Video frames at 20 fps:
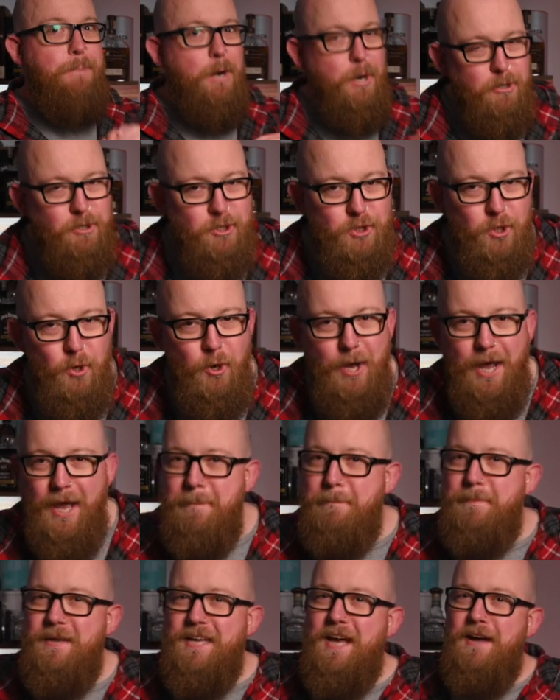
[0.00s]
Bonjour
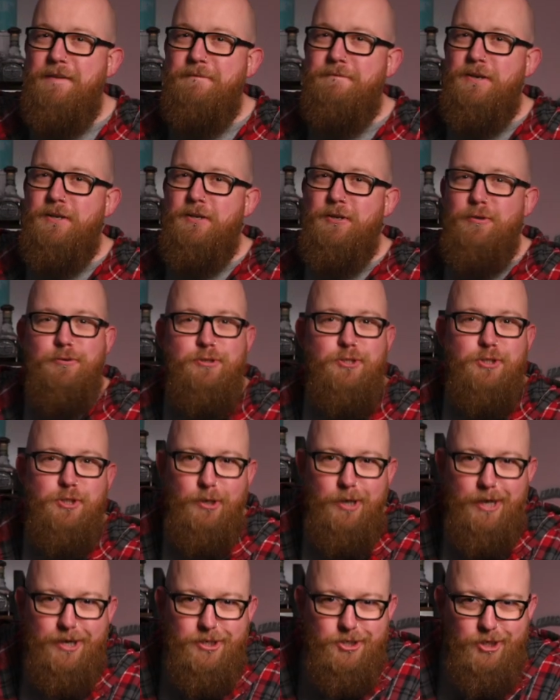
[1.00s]
et bienvenue sur
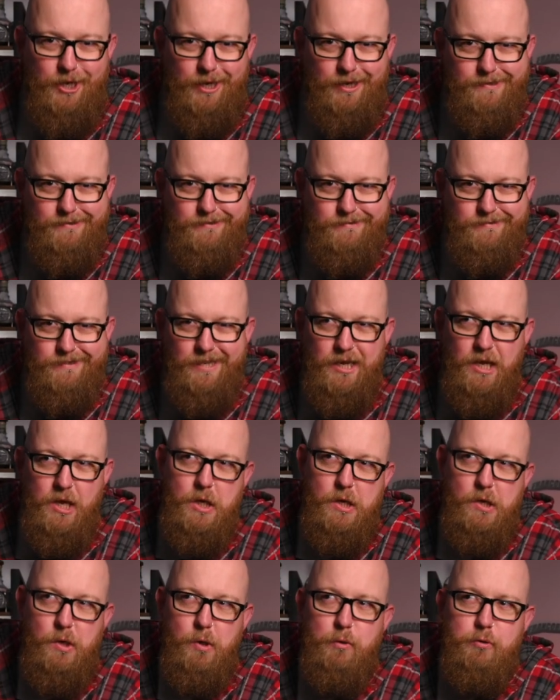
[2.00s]
la chaîne.
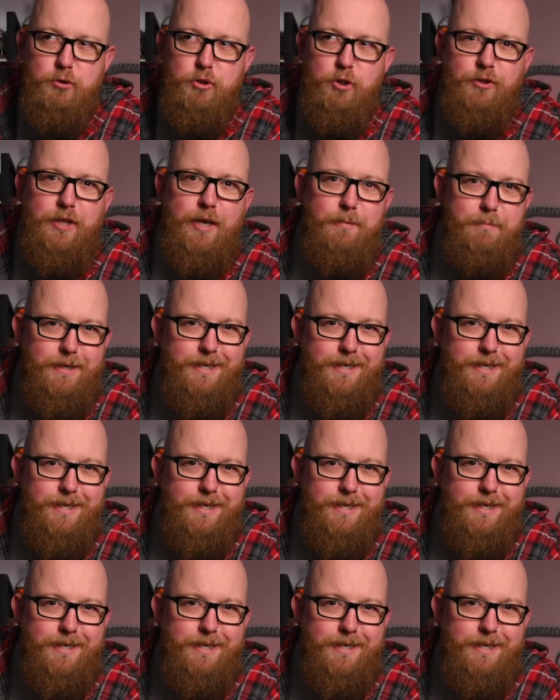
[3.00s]
Or should that